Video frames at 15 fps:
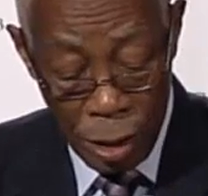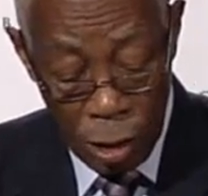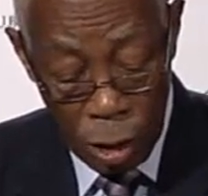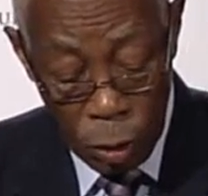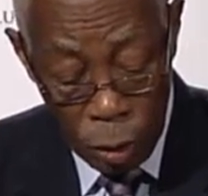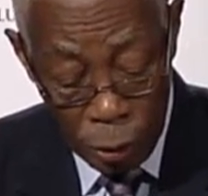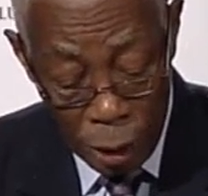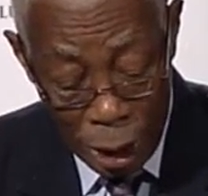
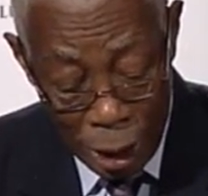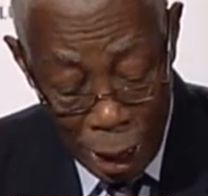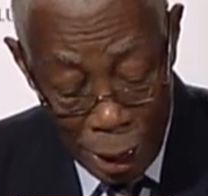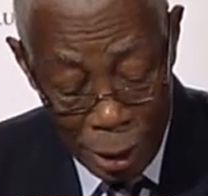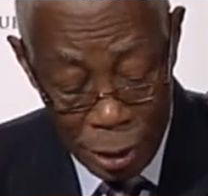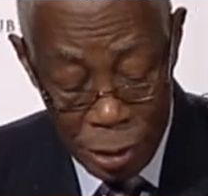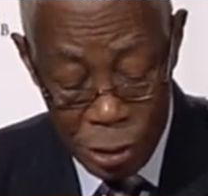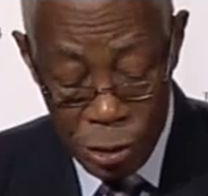Our
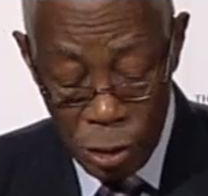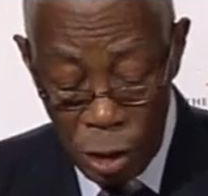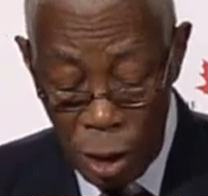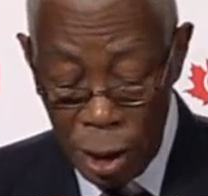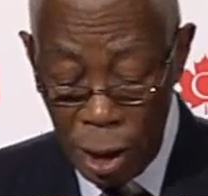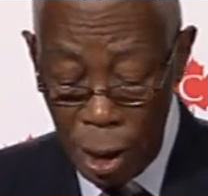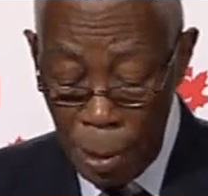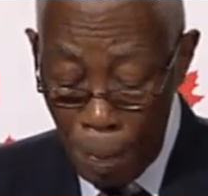reliance
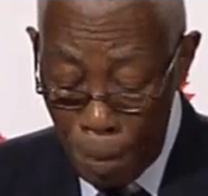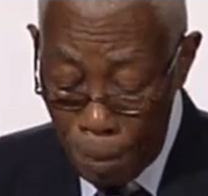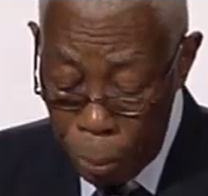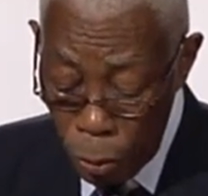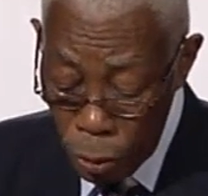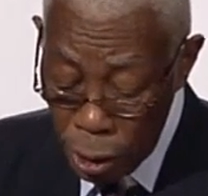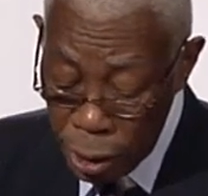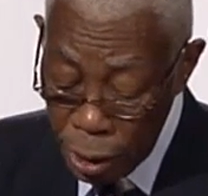on
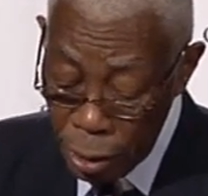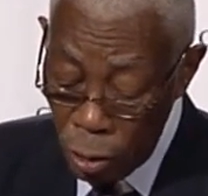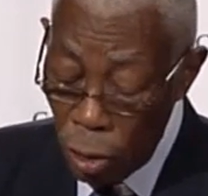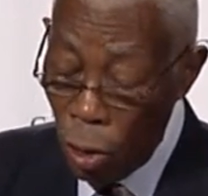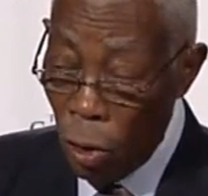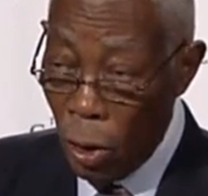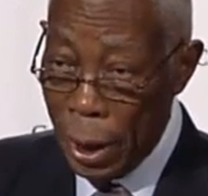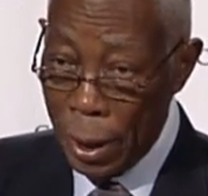imported
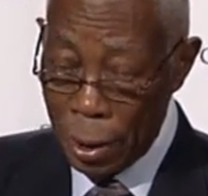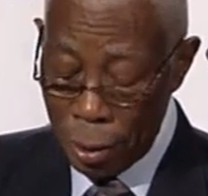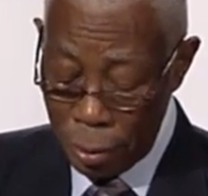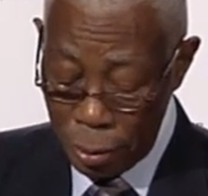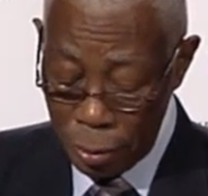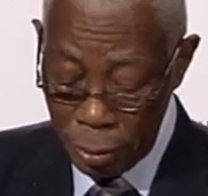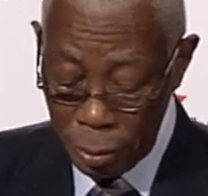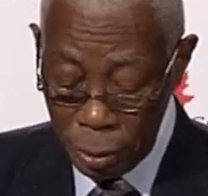oil
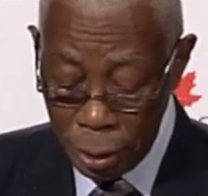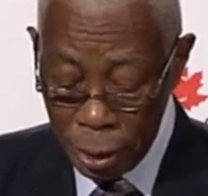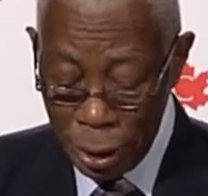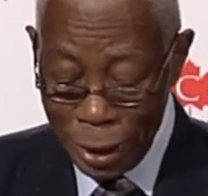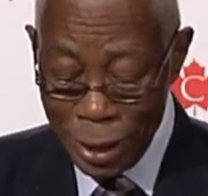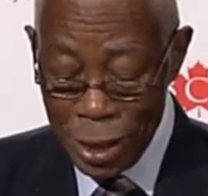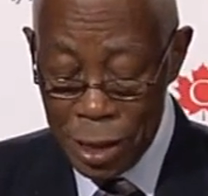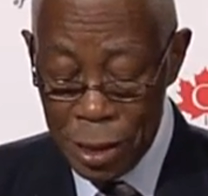
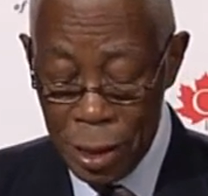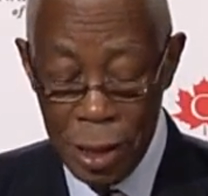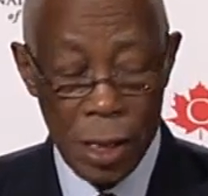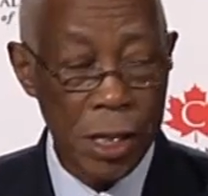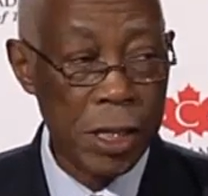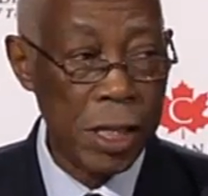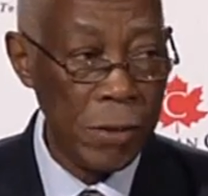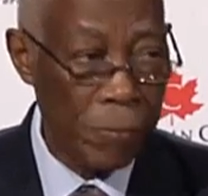is
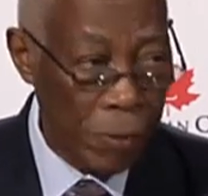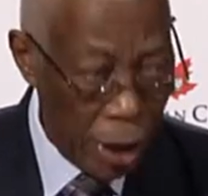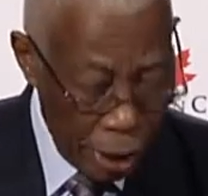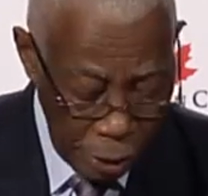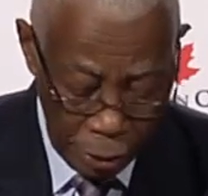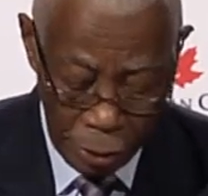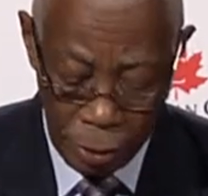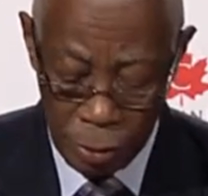
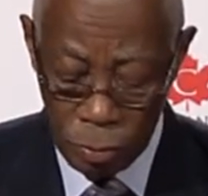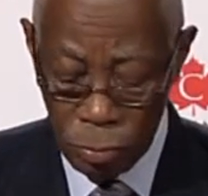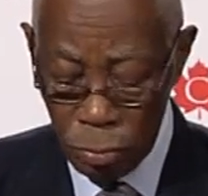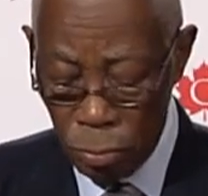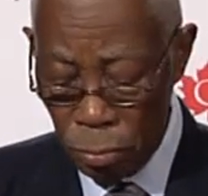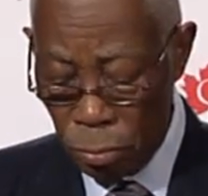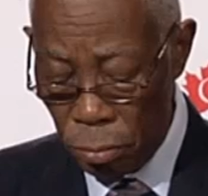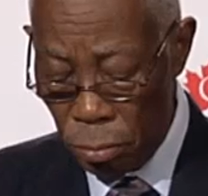severe,
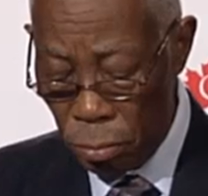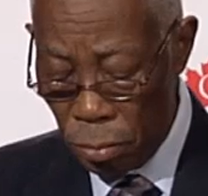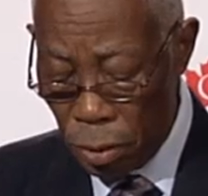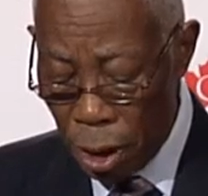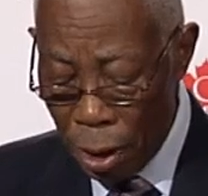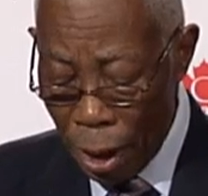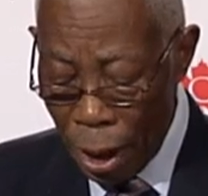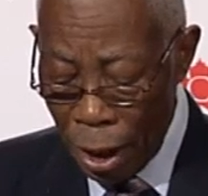
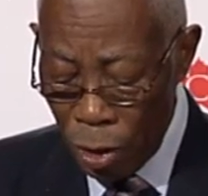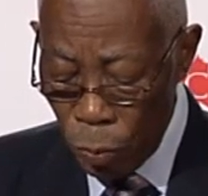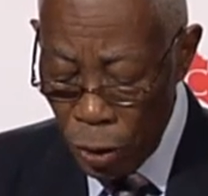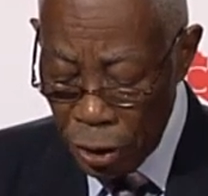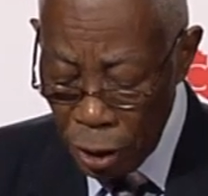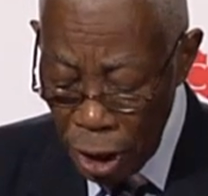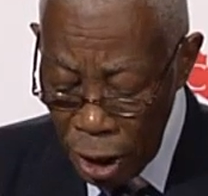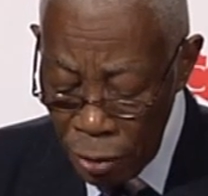and
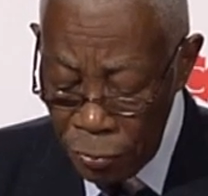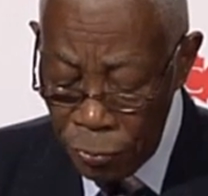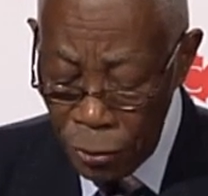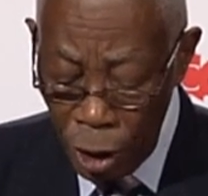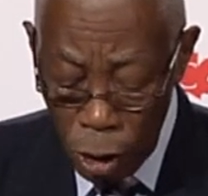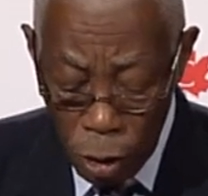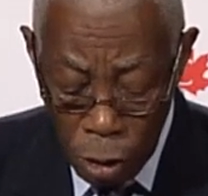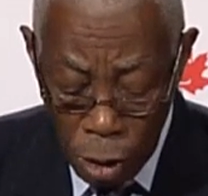with every
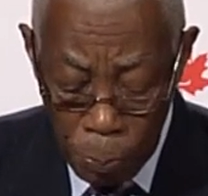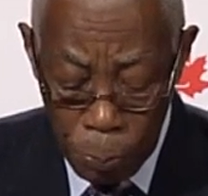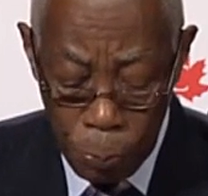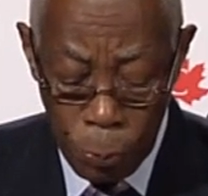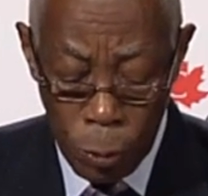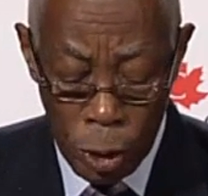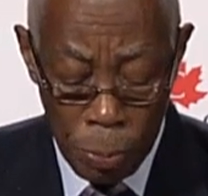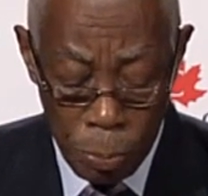
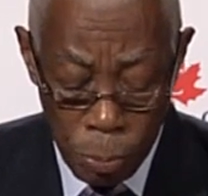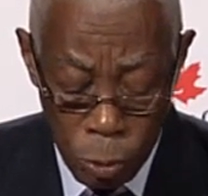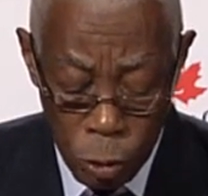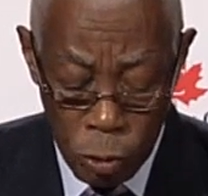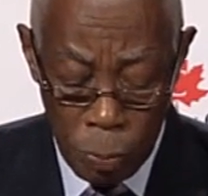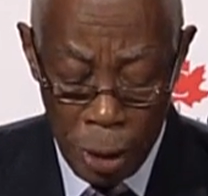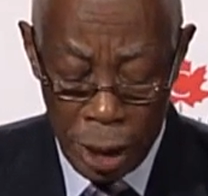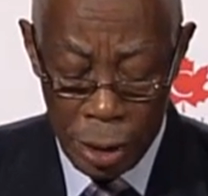upward
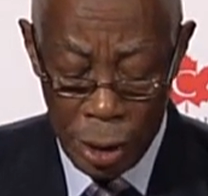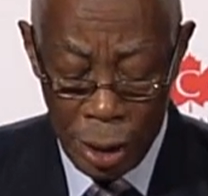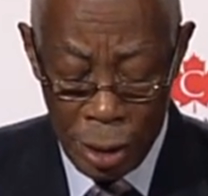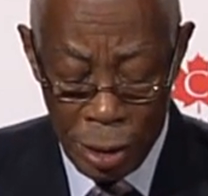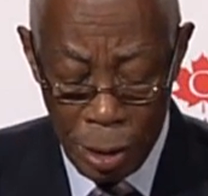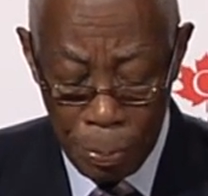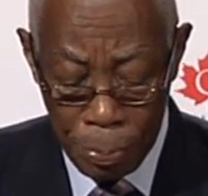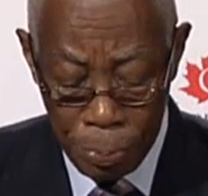movement in
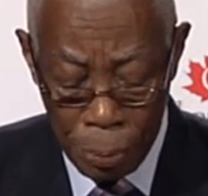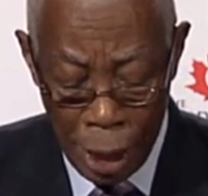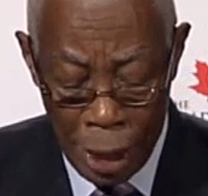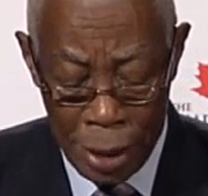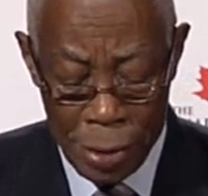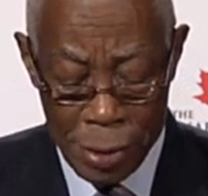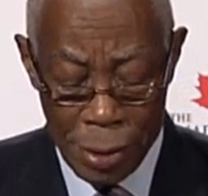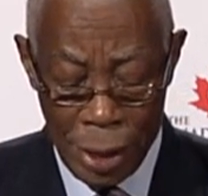the
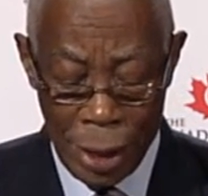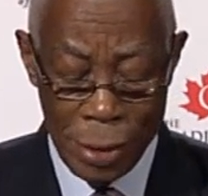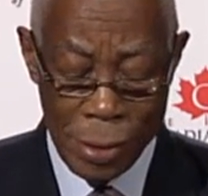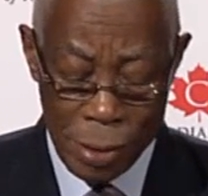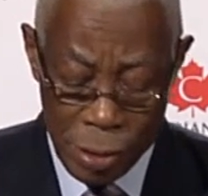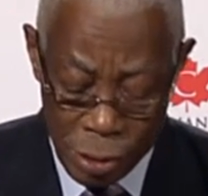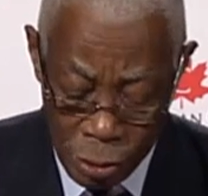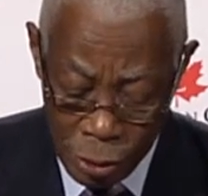price
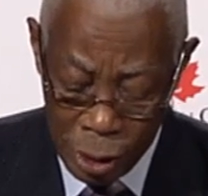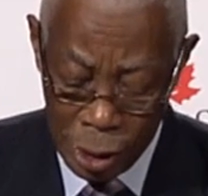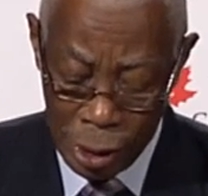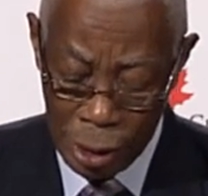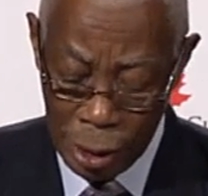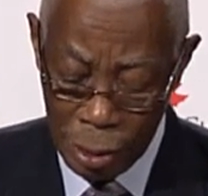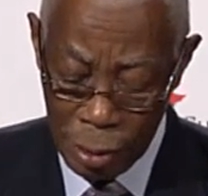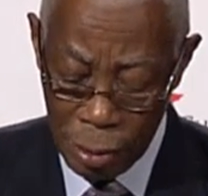
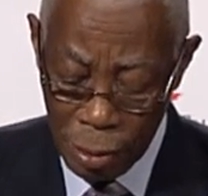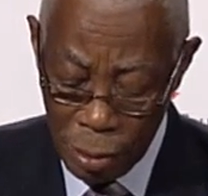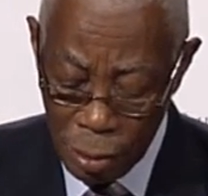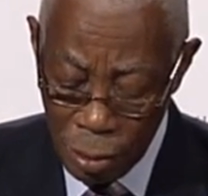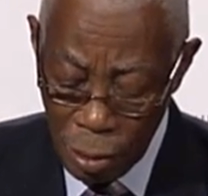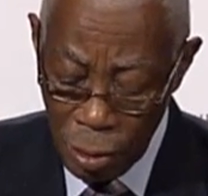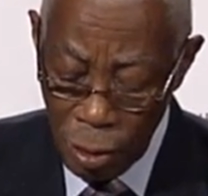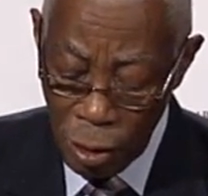externally,
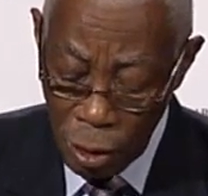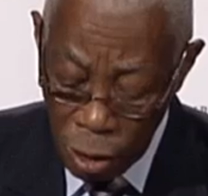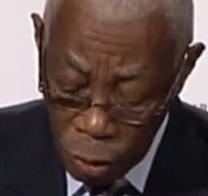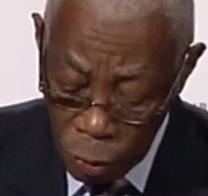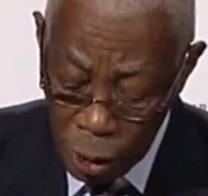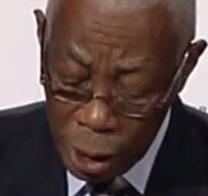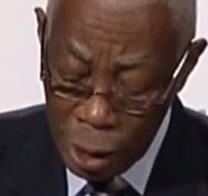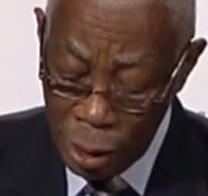
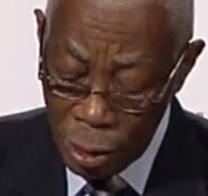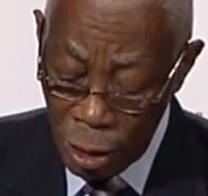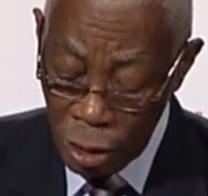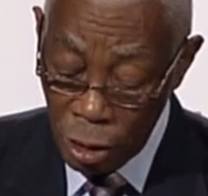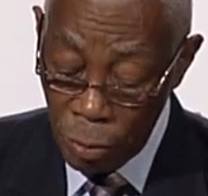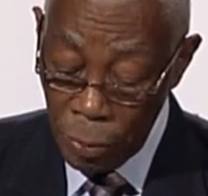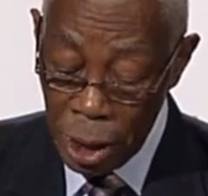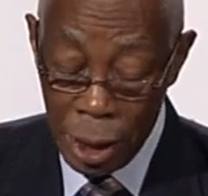our
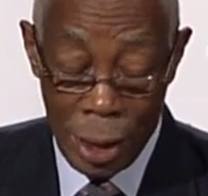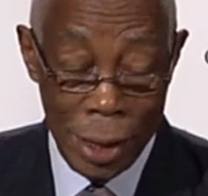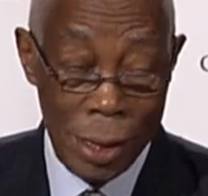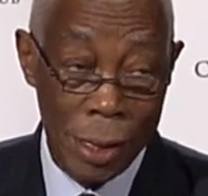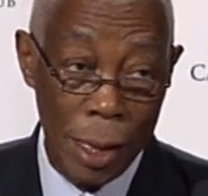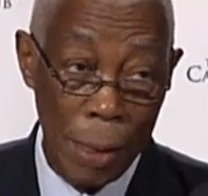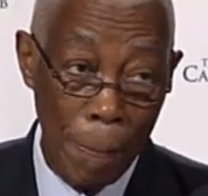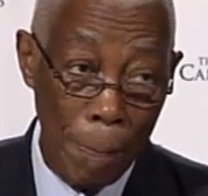economy
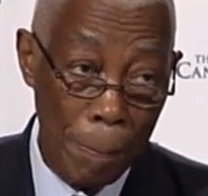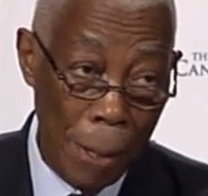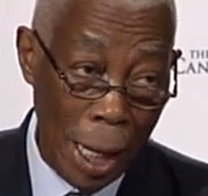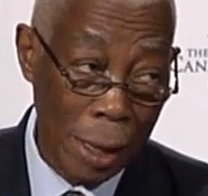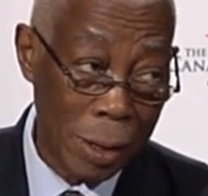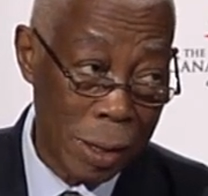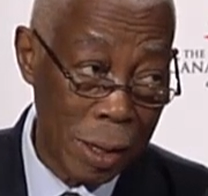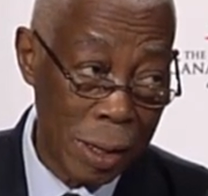is
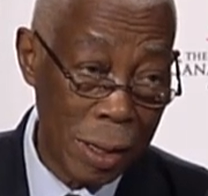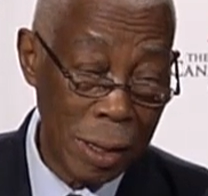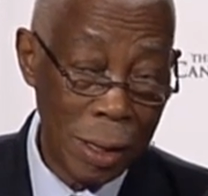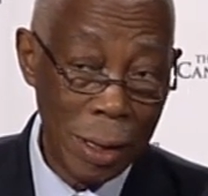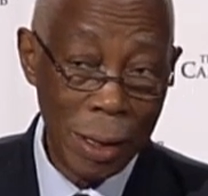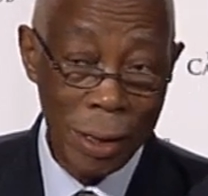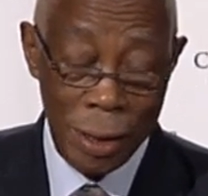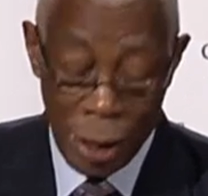impacted
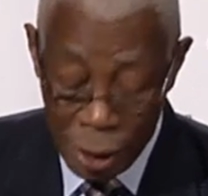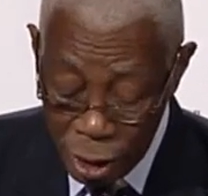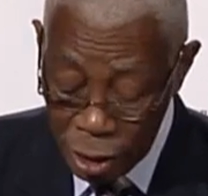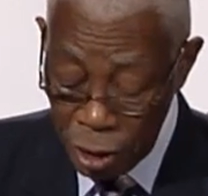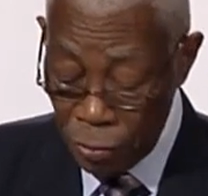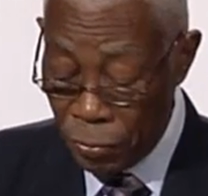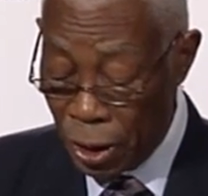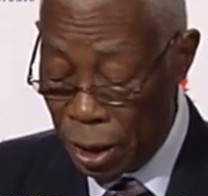
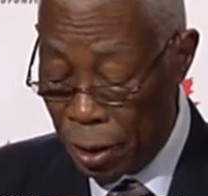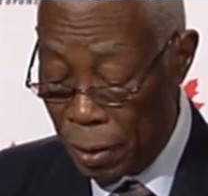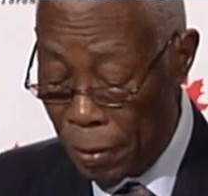negatively.